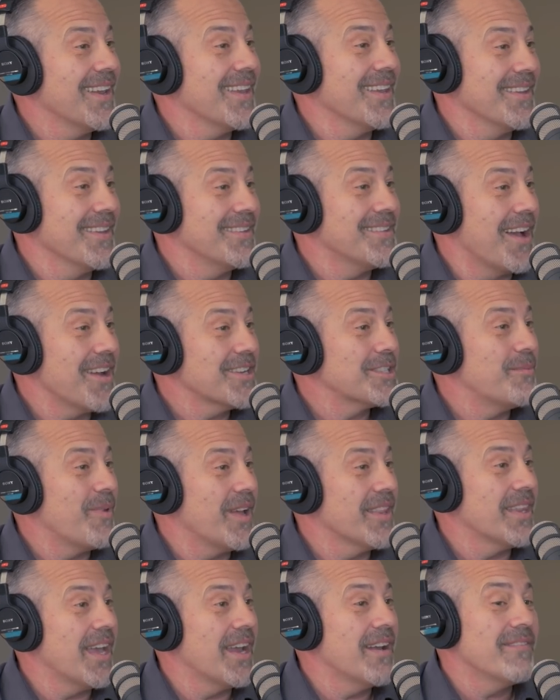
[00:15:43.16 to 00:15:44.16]
uh, talks
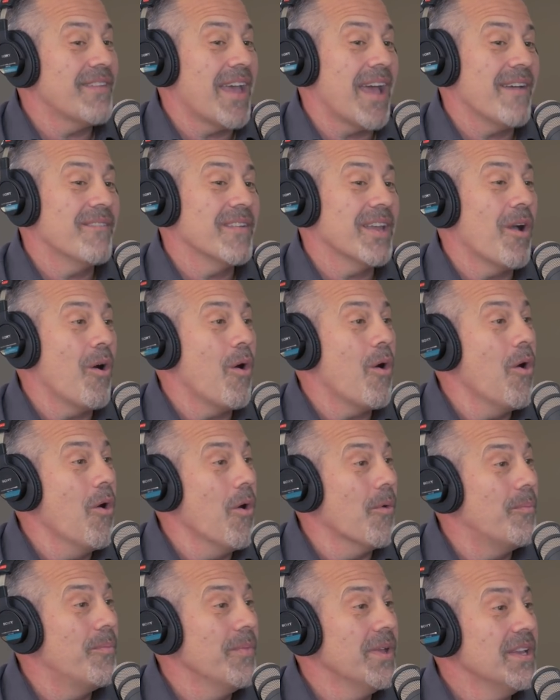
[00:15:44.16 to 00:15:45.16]
about that of having
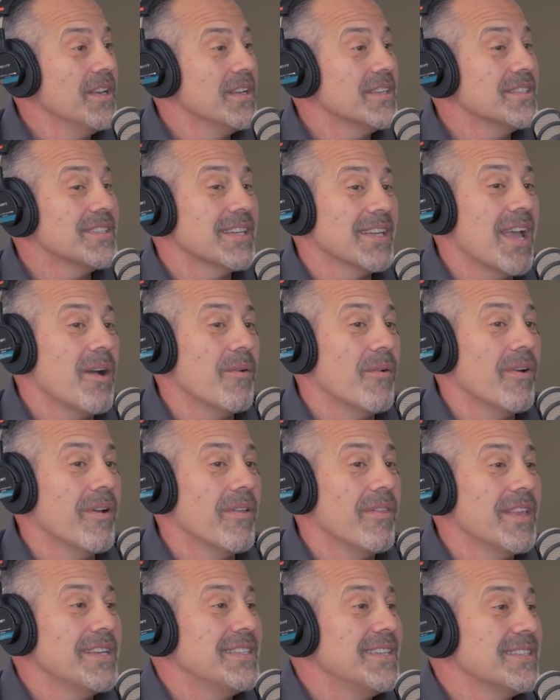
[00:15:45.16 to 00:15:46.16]
hope to say, yeah,
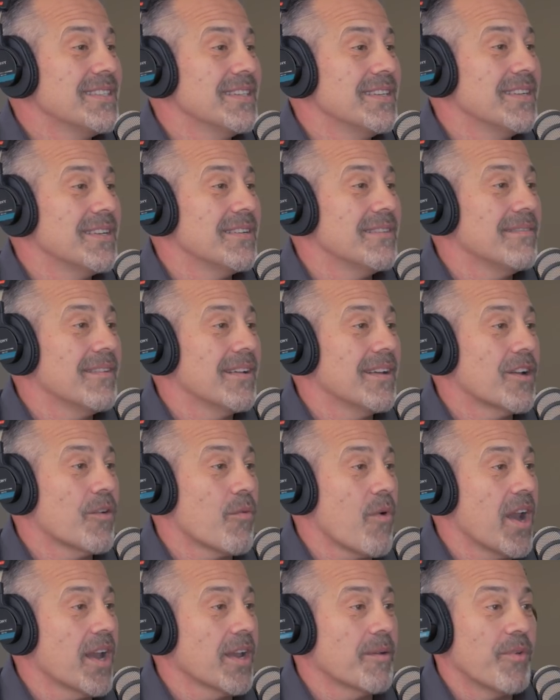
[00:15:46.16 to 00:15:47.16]
this isn't a, a
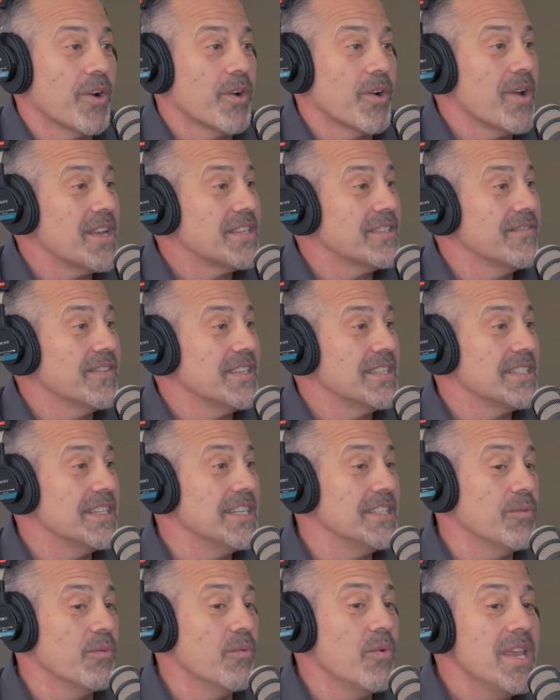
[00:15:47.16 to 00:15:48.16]
chronic progressive
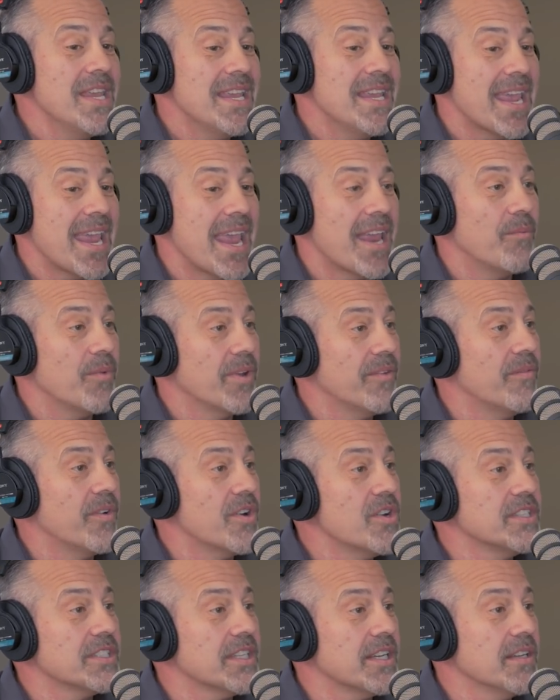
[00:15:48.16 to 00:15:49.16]
disease. We can
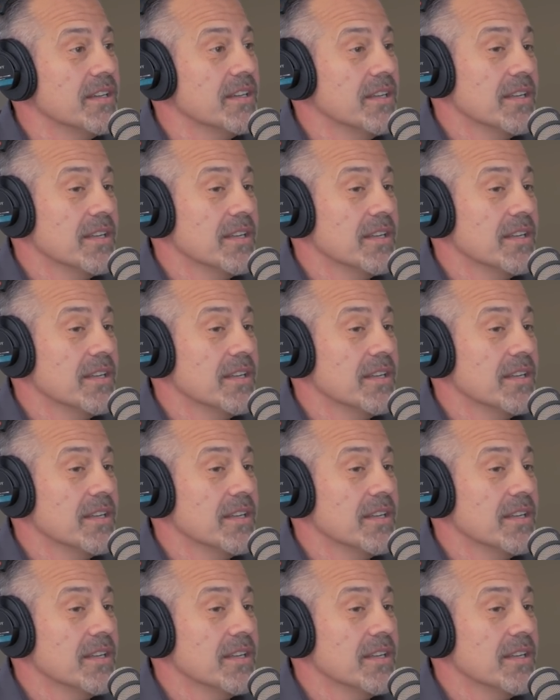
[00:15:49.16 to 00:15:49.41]
reverse it